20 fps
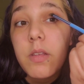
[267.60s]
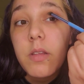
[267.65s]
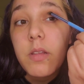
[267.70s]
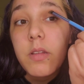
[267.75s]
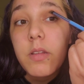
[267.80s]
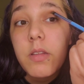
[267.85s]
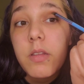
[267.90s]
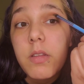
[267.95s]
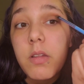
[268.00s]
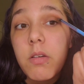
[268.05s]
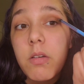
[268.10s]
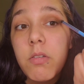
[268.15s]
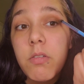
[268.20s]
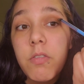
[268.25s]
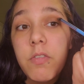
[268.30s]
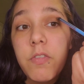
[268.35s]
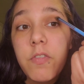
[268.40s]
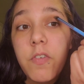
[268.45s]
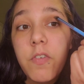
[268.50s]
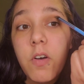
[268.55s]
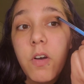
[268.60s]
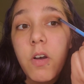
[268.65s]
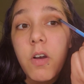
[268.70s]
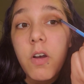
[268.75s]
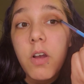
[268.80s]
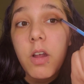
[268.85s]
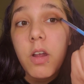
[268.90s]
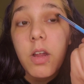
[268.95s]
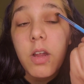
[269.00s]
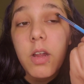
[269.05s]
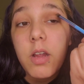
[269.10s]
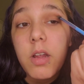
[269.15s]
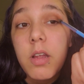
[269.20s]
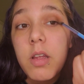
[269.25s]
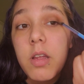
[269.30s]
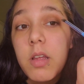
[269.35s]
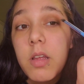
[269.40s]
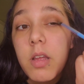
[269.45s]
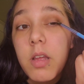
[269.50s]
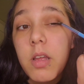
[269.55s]
So far,
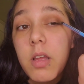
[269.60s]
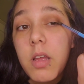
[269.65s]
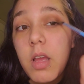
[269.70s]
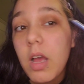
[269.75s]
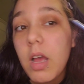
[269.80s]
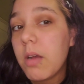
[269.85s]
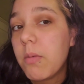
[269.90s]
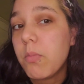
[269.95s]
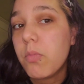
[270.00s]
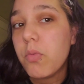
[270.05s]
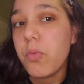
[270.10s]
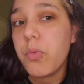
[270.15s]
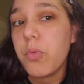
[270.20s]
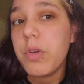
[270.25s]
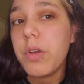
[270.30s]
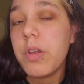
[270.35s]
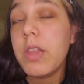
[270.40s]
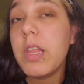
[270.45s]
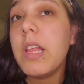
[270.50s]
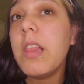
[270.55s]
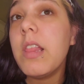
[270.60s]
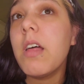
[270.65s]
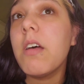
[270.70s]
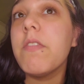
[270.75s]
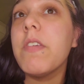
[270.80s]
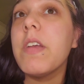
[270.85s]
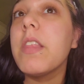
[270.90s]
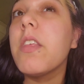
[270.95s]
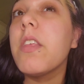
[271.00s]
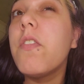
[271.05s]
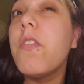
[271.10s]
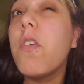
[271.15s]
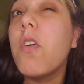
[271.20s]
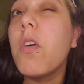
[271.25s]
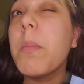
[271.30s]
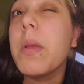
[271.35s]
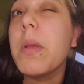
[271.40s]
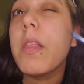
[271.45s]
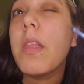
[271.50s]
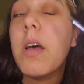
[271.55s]
I'm really loving the
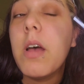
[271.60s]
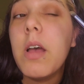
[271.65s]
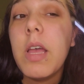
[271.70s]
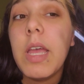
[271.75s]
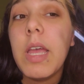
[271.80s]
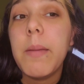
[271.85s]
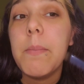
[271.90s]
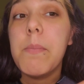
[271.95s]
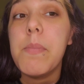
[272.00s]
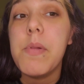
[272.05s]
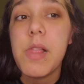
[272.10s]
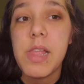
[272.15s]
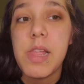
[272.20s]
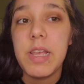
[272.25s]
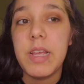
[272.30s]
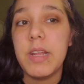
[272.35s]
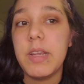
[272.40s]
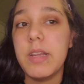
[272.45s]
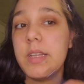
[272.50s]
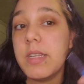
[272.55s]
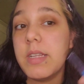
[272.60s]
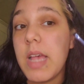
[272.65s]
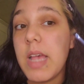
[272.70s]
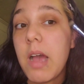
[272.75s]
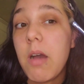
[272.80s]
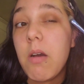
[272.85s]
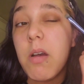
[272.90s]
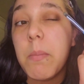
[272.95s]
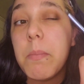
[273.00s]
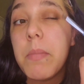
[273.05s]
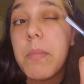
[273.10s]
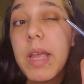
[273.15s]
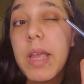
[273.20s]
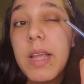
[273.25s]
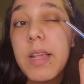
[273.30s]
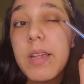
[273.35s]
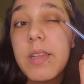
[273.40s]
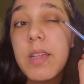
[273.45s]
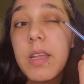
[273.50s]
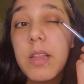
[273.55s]
formula. It blends out
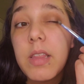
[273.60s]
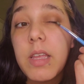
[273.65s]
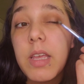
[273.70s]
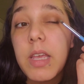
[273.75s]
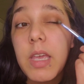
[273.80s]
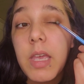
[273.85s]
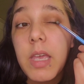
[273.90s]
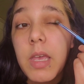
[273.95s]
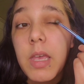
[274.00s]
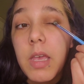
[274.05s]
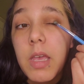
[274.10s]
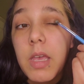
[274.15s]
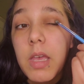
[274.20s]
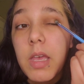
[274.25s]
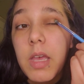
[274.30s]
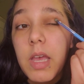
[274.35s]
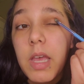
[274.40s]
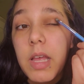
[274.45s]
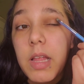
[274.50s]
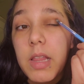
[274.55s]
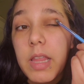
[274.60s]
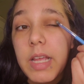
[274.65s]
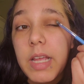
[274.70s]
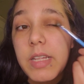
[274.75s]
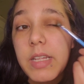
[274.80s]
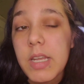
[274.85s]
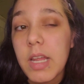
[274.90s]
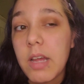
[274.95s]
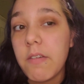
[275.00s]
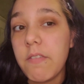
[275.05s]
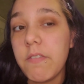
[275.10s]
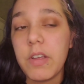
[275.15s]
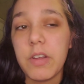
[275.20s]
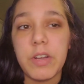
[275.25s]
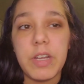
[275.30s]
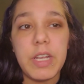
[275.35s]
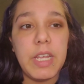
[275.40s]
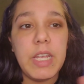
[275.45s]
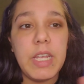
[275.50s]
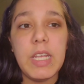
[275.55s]
amazingly. It lays down
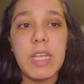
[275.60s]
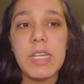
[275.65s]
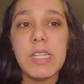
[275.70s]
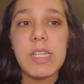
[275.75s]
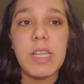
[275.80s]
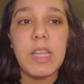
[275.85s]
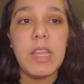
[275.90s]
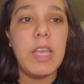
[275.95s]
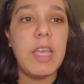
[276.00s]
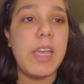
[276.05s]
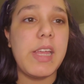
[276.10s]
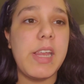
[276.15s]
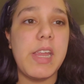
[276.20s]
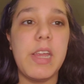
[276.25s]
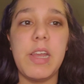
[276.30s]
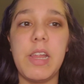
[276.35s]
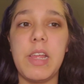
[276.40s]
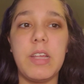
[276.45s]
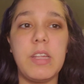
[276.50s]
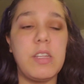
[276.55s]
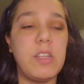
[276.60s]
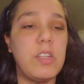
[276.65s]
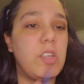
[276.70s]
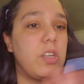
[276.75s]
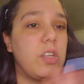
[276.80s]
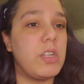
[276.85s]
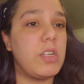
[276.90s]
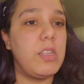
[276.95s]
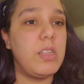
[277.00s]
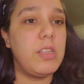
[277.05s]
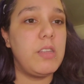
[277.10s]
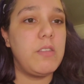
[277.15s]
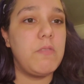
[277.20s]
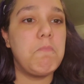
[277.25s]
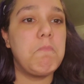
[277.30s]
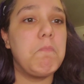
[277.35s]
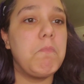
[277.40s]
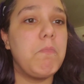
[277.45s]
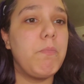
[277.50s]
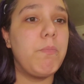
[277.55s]
very easily, and it is just
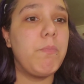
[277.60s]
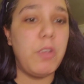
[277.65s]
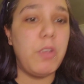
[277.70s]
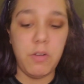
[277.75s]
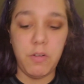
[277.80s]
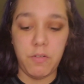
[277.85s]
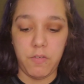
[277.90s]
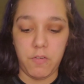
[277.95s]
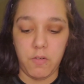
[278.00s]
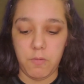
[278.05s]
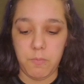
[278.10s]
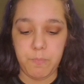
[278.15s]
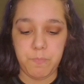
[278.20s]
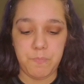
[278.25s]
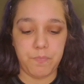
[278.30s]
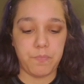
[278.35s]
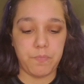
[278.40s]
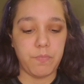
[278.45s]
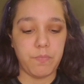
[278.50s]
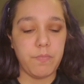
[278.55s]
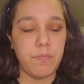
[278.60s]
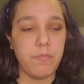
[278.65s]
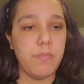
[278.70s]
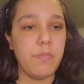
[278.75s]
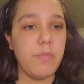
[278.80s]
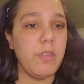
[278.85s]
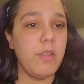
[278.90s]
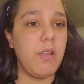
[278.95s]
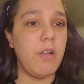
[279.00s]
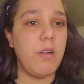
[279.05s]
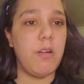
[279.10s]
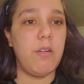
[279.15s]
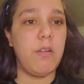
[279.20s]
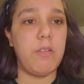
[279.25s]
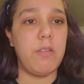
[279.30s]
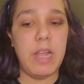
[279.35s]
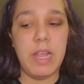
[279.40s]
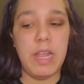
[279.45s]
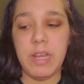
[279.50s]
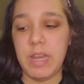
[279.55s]
beautiful.
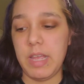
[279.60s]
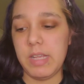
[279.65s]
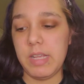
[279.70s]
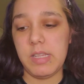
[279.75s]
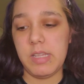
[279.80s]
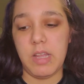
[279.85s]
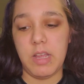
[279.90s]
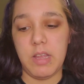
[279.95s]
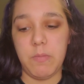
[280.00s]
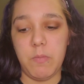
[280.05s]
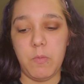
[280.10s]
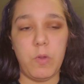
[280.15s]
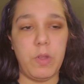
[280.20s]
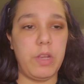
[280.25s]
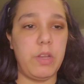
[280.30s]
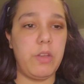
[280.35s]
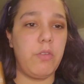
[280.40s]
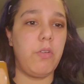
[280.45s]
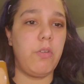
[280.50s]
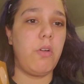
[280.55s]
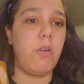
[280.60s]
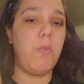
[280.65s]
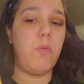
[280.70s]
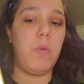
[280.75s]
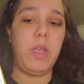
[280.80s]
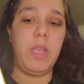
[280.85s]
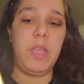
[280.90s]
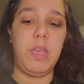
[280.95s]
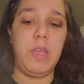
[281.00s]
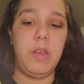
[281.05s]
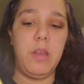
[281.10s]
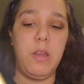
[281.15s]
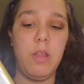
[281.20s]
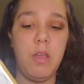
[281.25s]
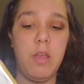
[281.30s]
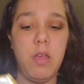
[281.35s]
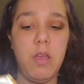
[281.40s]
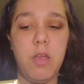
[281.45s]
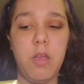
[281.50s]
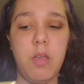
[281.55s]
Alright, next I'm going to go in
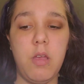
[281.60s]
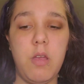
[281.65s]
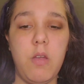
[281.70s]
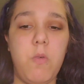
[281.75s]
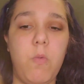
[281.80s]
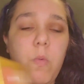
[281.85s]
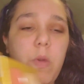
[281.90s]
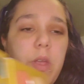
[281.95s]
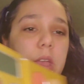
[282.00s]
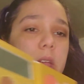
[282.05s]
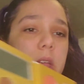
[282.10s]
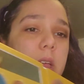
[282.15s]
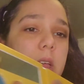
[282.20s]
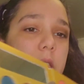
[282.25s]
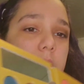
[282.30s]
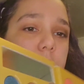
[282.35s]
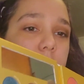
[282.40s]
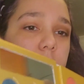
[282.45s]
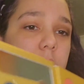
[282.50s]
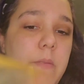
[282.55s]
with